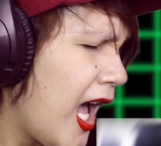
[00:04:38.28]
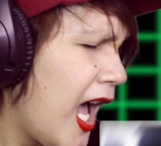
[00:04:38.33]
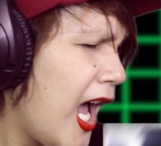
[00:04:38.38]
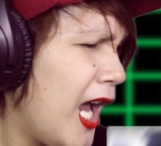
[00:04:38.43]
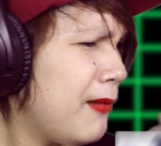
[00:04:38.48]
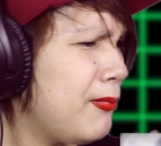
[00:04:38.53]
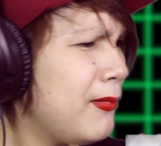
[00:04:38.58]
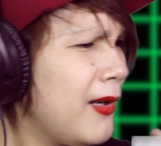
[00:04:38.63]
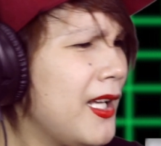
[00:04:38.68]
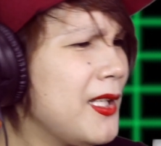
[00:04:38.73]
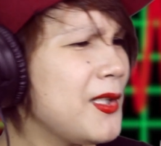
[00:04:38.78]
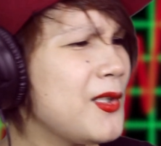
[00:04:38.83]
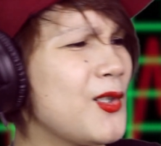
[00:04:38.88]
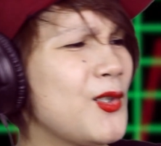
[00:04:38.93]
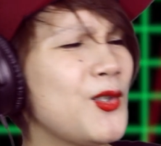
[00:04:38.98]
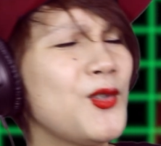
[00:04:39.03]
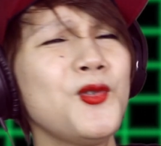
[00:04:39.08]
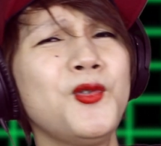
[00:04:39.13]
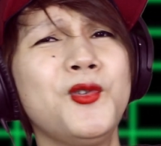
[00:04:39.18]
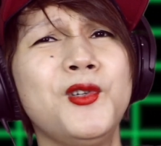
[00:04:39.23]
I'm not
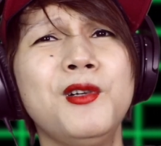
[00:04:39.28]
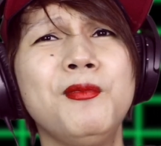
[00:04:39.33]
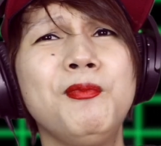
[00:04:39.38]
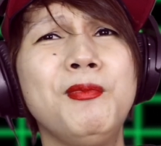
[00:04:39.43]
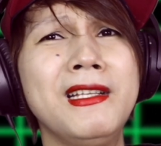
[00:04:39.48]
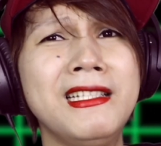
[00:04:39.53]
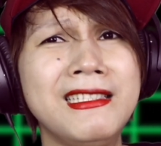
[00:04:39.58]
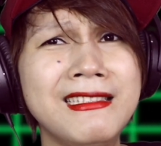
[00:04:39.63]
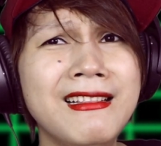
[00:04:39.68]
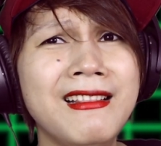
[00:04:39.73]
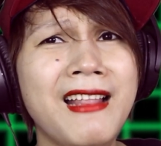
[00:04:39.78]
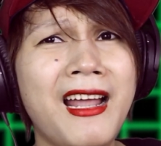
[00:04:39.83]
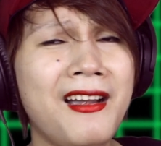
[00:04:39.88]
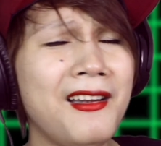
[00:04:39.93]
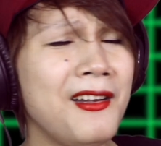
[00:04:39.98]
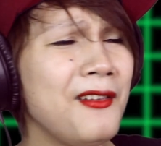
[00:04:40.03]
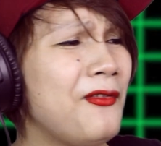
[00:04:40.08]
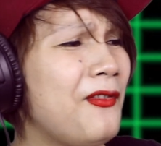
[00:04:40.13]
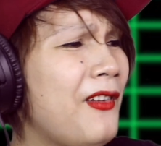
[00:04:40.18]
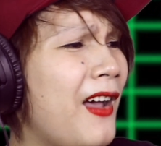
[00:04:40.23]
sure. Please
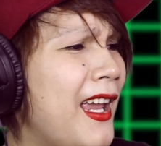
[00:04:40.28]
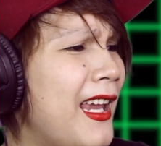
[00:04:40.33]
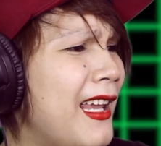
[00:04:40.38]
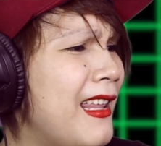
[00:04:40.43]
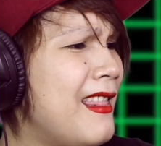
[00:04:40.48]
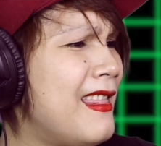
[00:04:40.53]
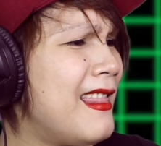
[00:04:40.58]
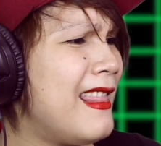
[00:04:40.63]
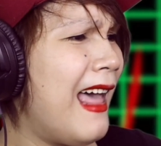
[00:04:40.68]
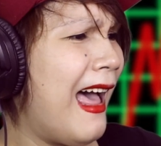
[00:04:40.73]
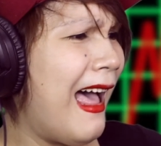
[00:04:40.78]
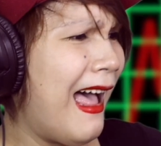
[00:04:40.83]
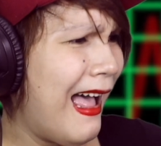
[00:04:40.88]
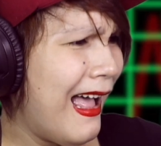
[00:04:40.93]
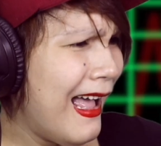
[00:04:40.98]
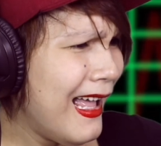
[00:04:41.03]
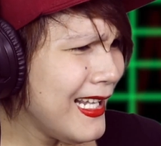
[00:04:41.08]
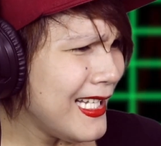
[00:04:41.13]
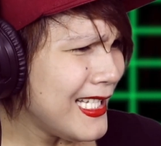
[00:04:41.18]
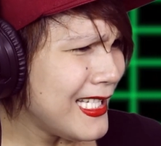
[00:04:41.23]
clarify
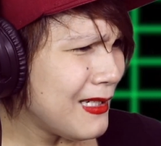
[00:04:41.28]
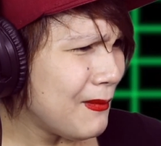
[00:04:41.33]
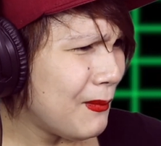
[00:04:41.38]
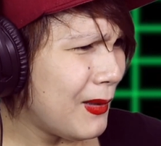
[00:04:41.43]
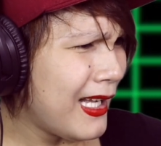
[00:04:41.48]
that.